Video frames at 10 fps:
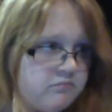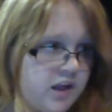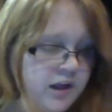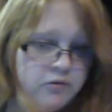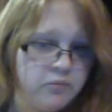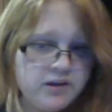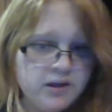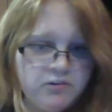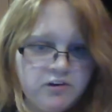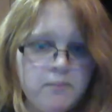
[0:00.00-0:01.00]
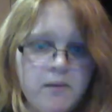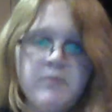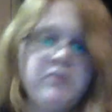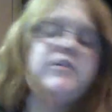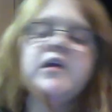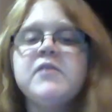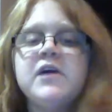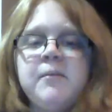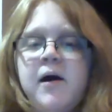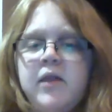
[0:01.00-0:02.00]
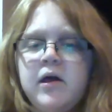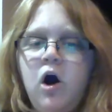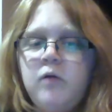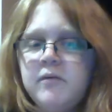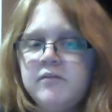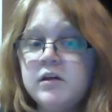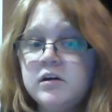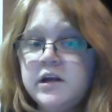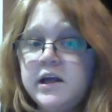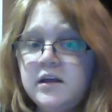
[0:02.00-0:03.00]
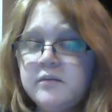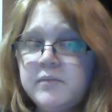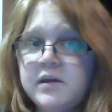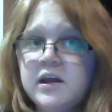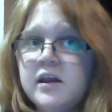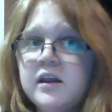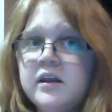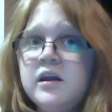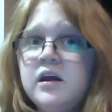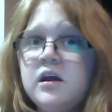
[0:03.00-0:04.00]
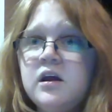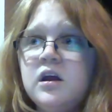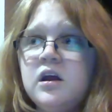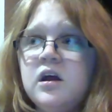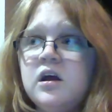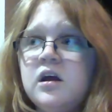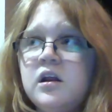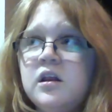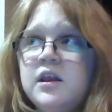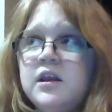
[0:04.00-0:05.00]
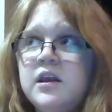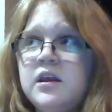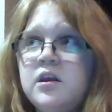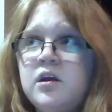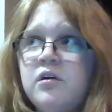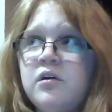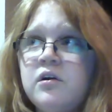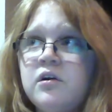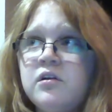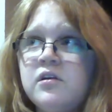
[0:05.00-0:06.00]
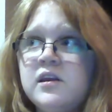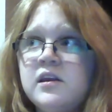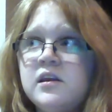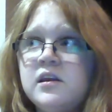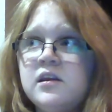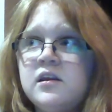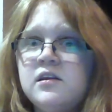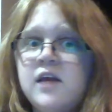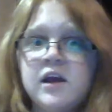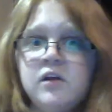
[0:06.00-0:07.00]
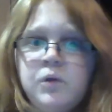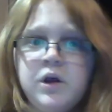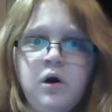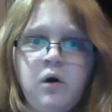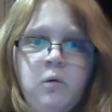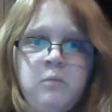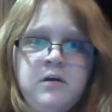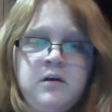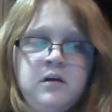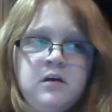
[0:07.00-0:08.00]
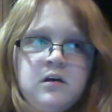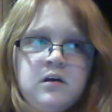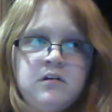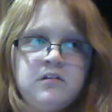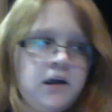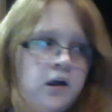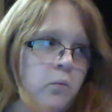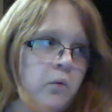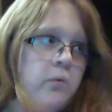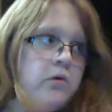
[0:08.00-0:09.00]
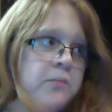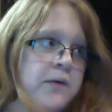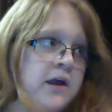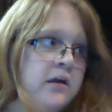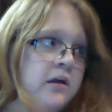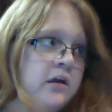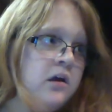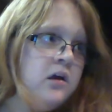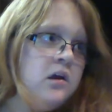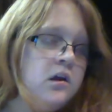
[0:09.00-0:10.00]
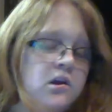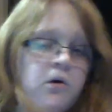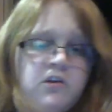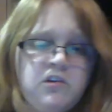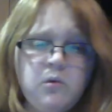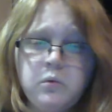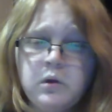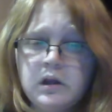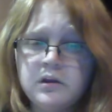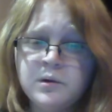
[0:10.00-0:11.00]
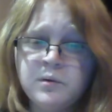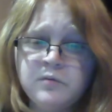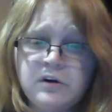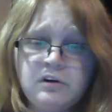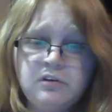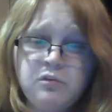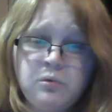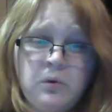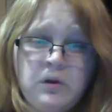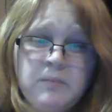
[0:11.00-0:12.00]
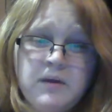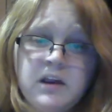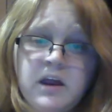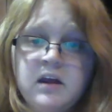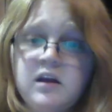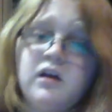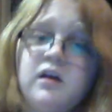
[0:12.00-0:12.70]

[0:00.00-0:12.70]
that was one time she came out, but she's never come out like on my finger yet, because this is her second week home, her second week with me, so it's still really soon for her to truly be like